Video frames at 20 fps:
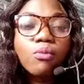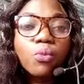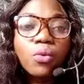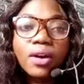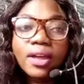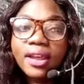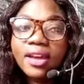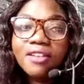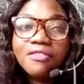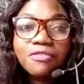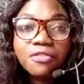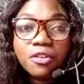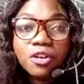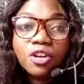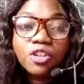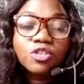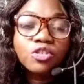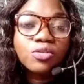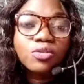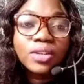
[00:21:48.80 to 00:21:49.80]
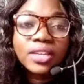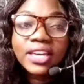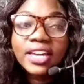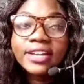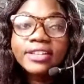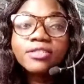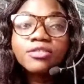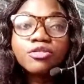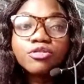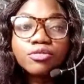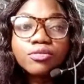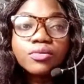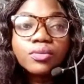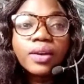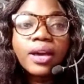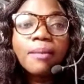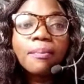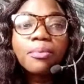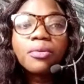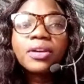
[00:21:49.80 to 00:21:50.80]
whatever you can
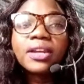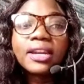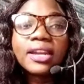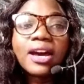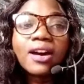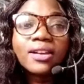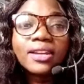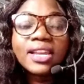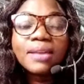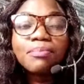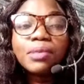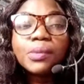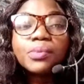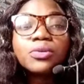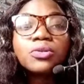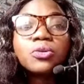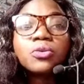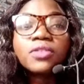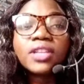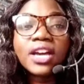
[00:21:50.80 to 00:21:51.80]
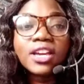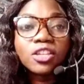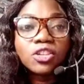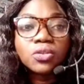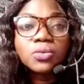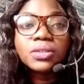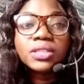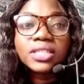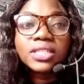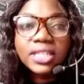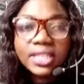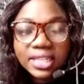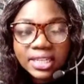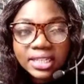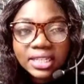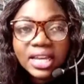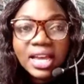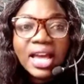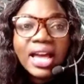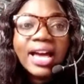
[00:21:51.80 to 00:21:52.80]
do, and put it out. Let people know that you did
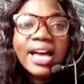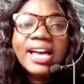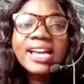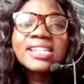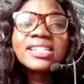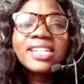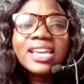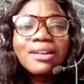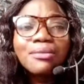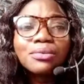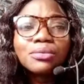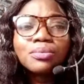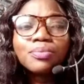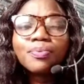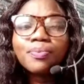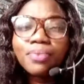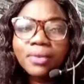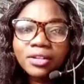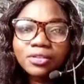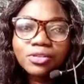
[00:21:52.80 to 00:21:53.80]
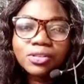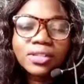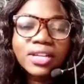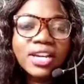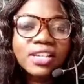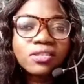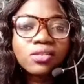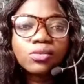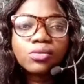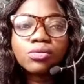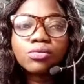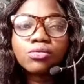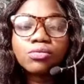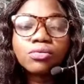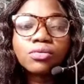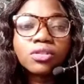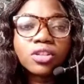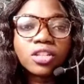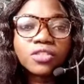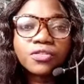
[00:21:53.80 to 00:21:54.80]
it, and they will patronize you to
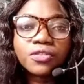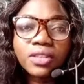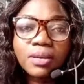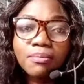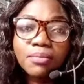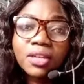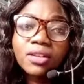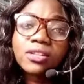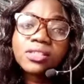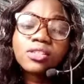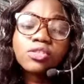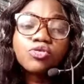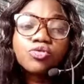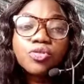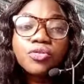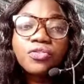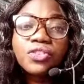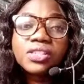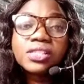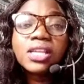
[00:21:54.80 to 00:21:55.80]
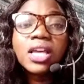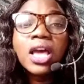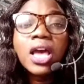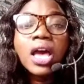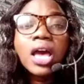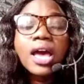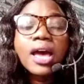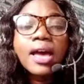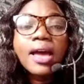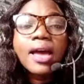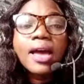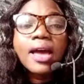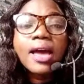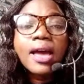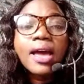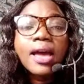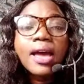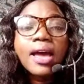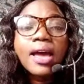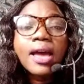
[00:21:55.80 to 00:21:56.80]
do such with them. Because the truth is,
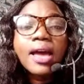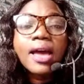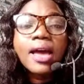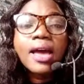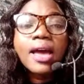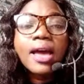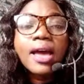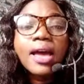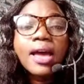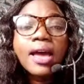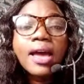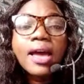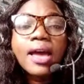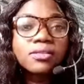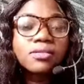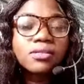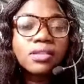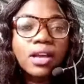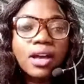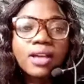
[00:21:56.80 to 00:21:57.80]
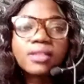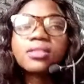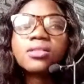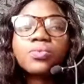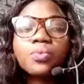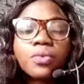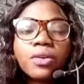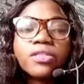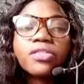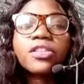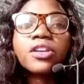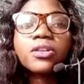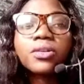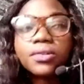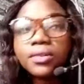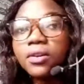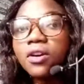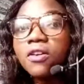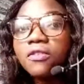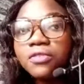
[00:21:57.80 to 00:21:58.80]
everyone one thing
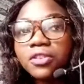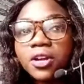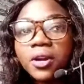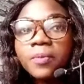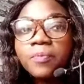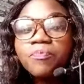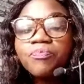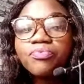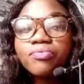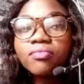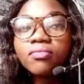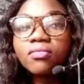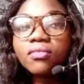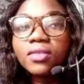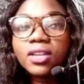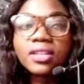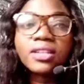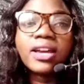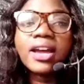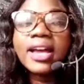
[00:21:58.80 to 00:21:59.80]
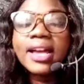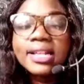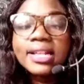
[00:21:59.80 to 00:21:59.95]
or the other in their